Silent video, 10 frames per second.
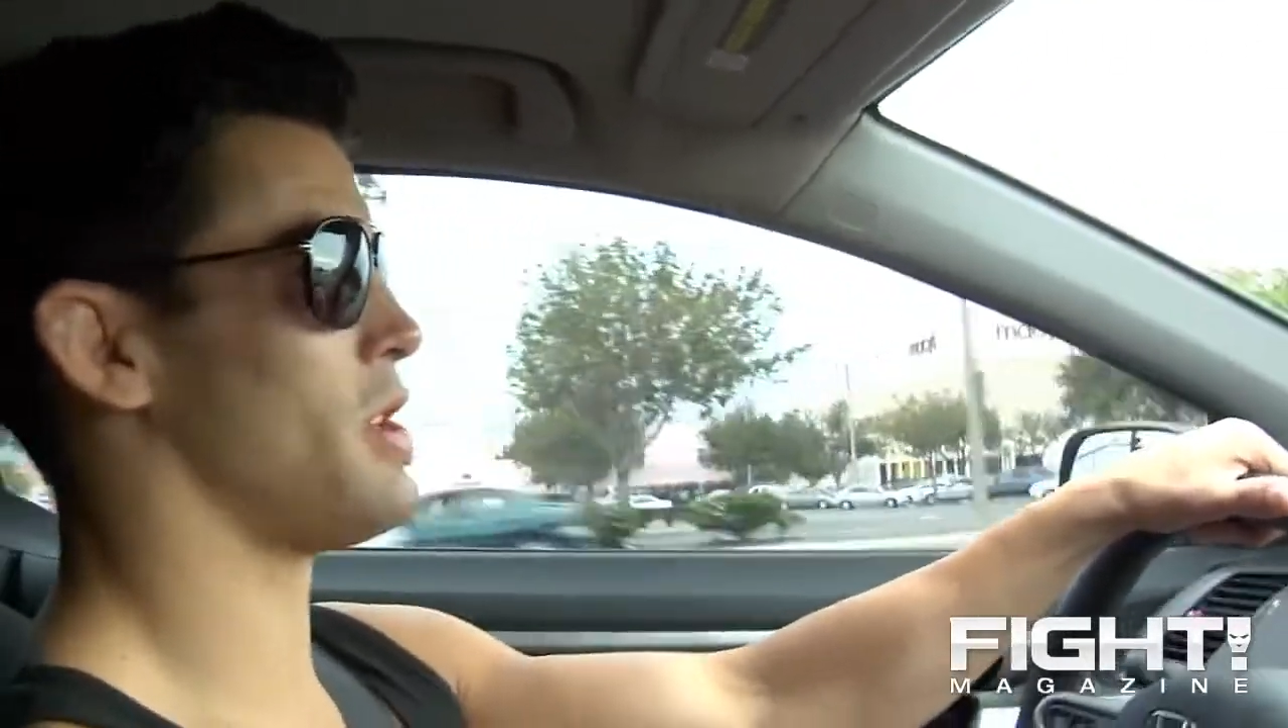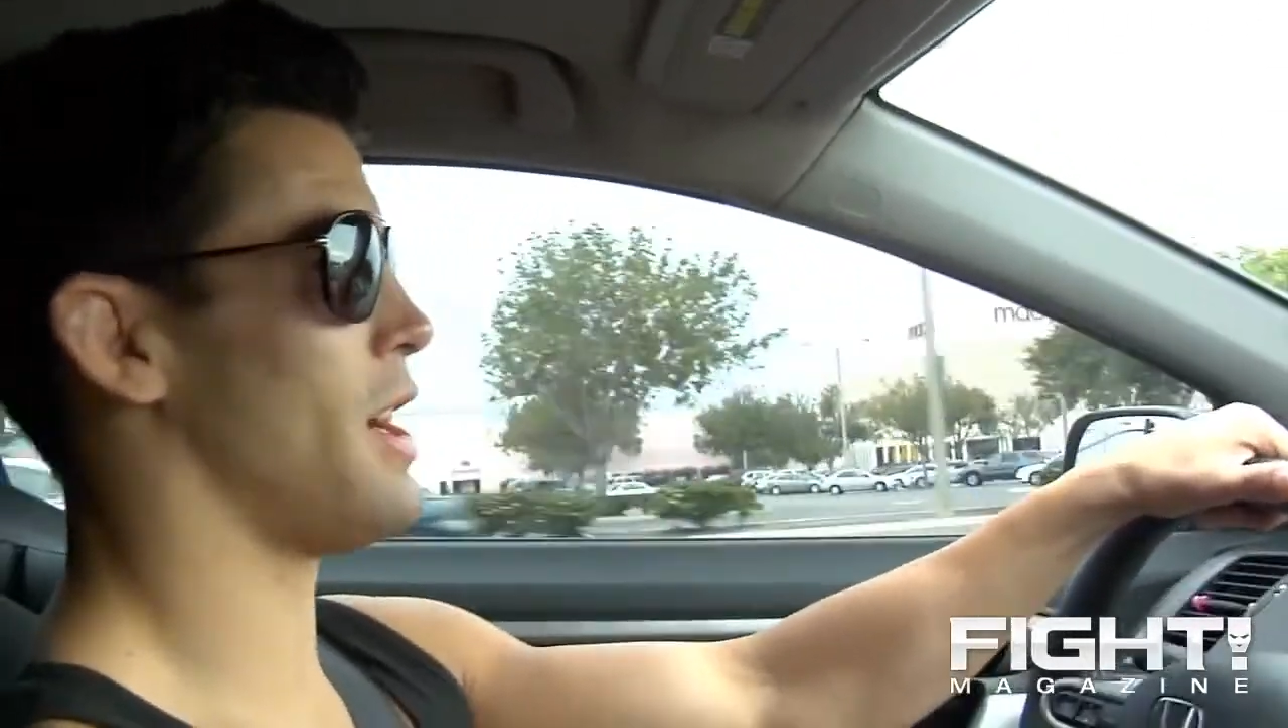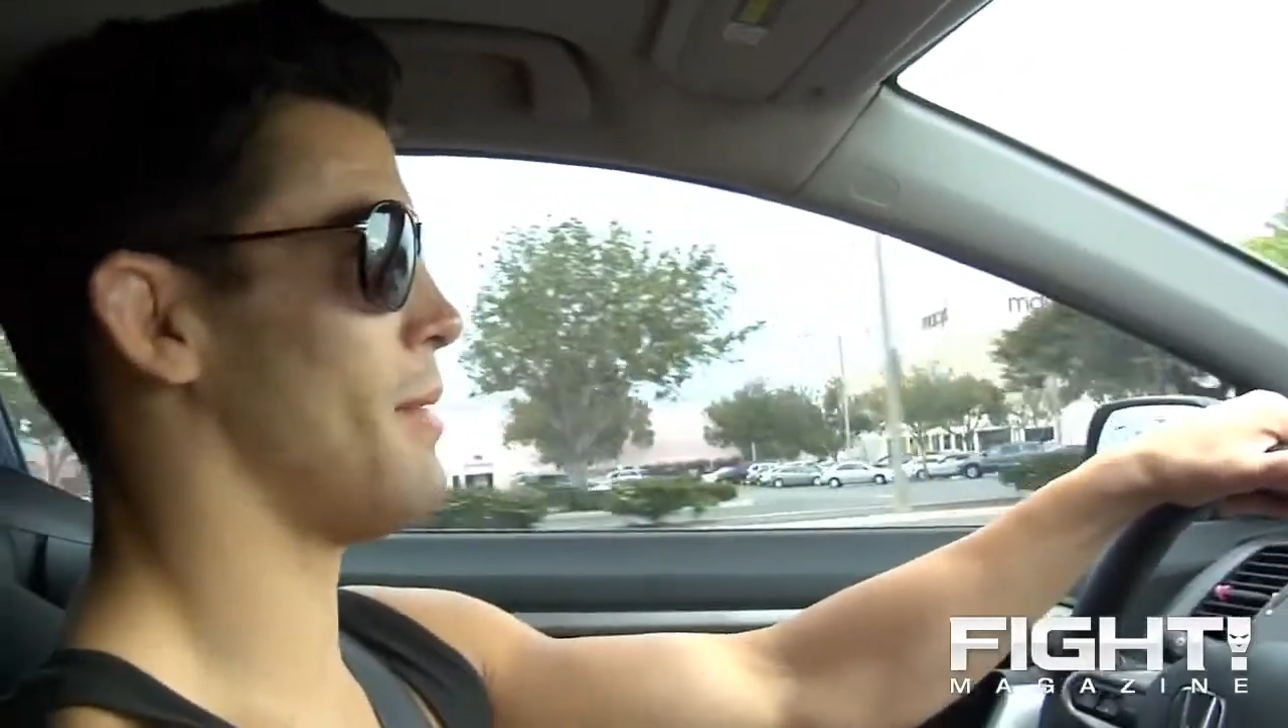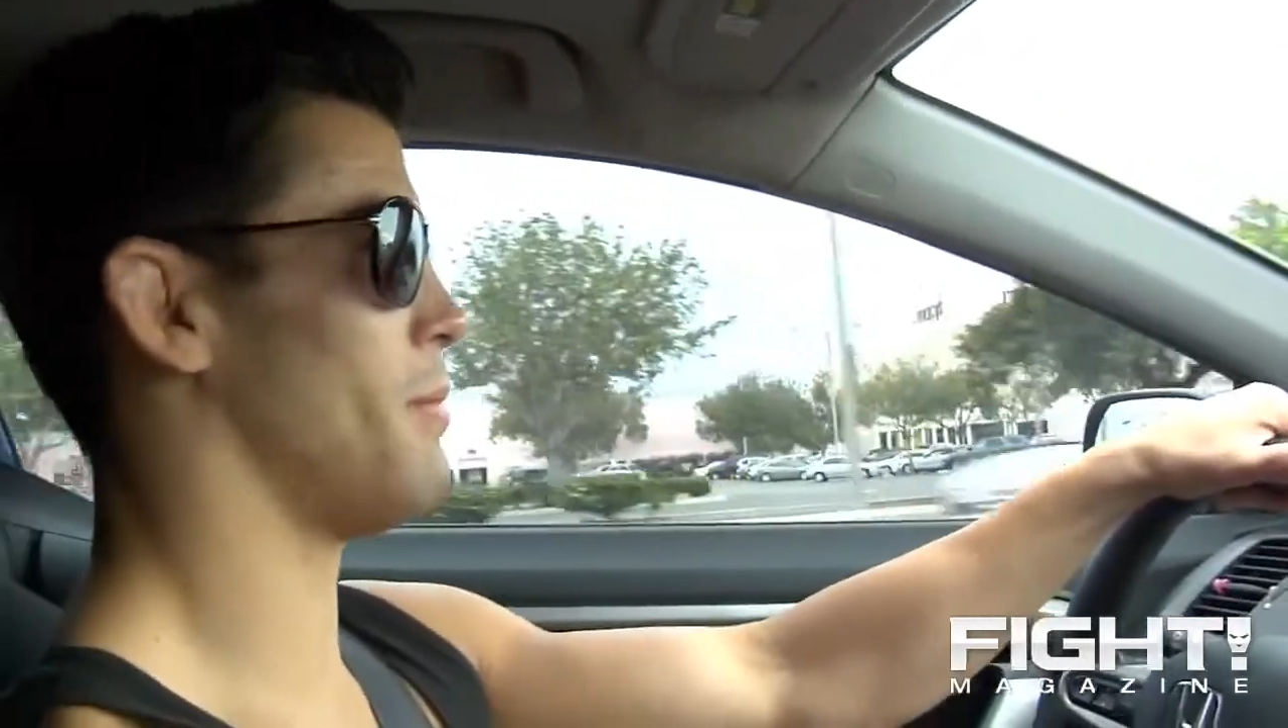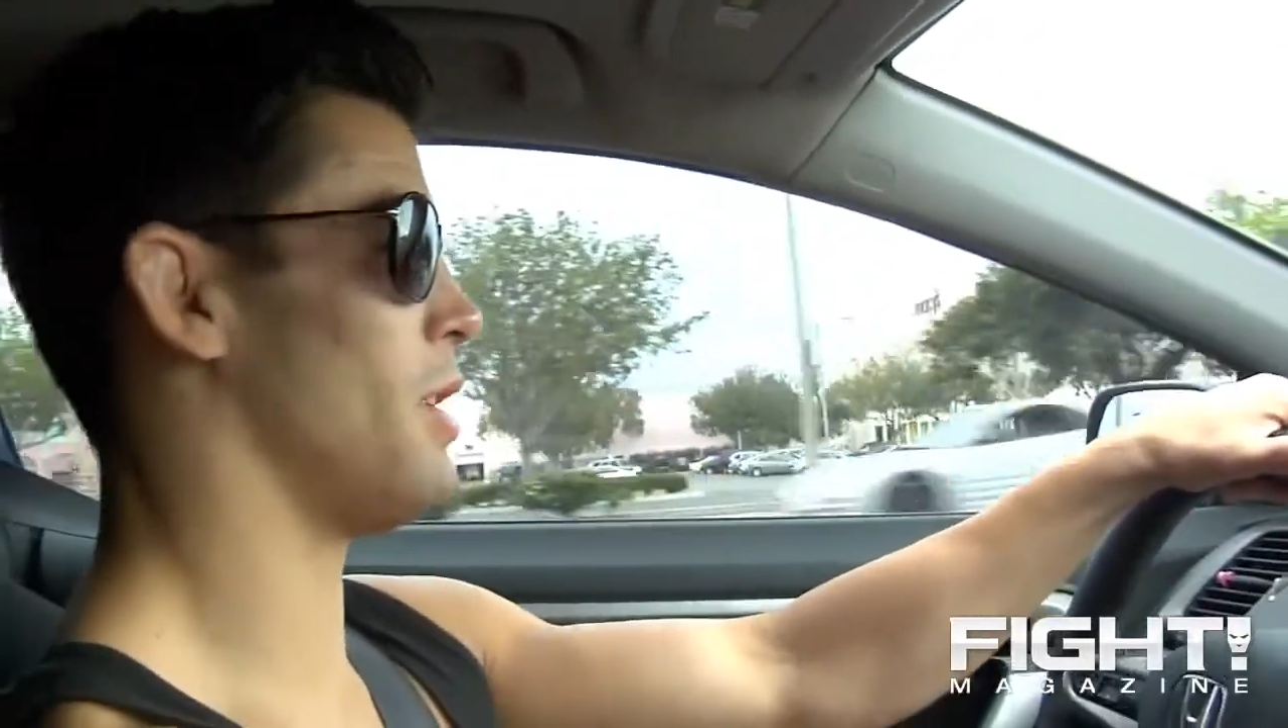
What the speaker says: champ,